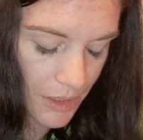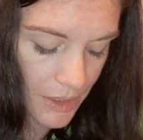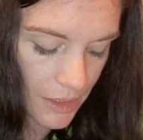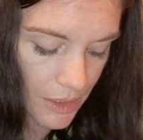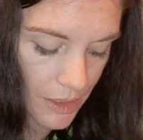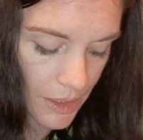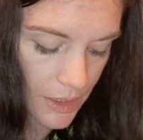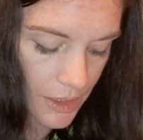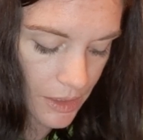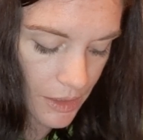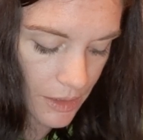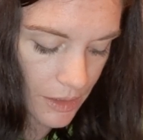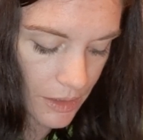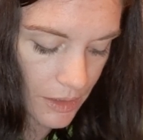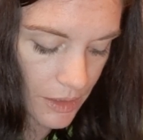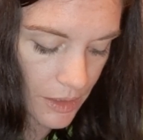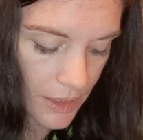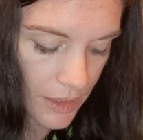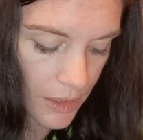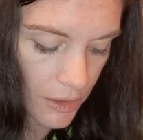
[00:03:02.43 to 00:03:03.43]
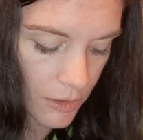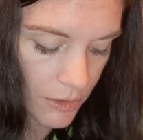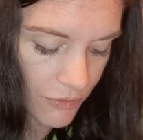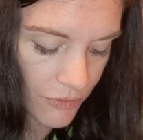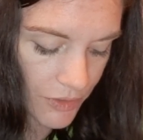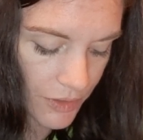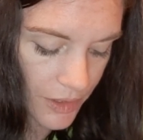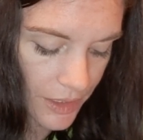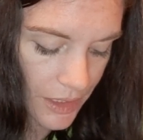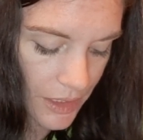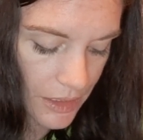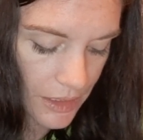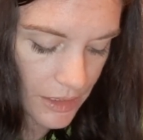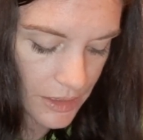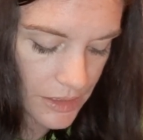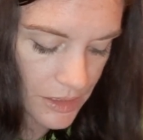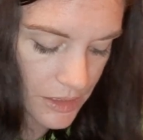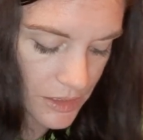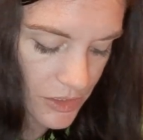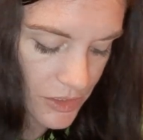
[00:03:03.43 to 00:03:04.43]
be like you could feel like a
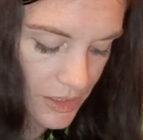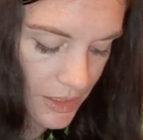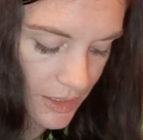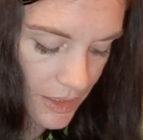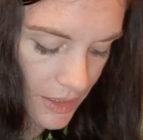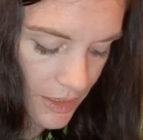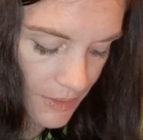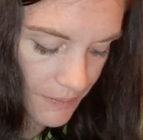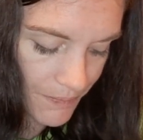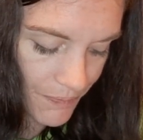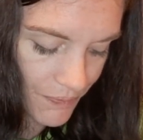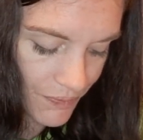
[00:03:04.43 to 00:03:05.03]
need to just like,